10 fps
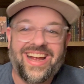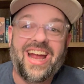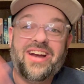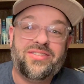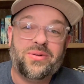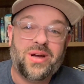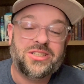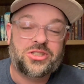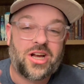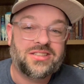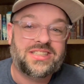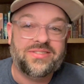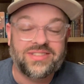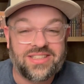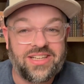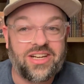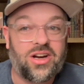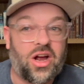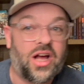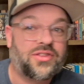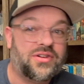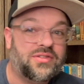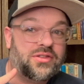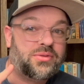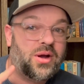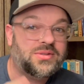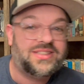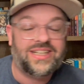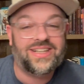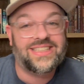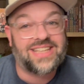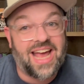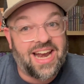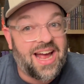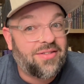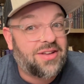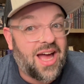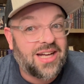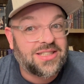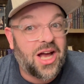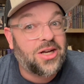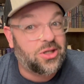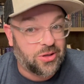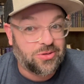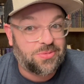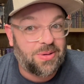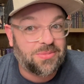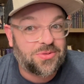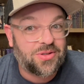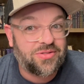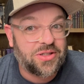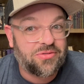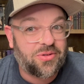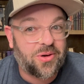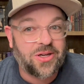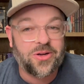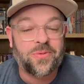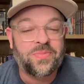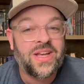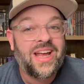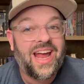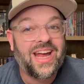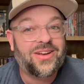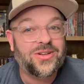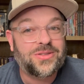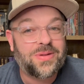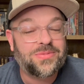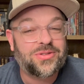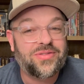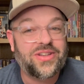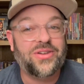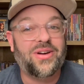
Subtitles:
Hey everyone, Shaun Stevenson here, author of the Throne series, and I've got a Goosebumps review for you. A Goosebumps review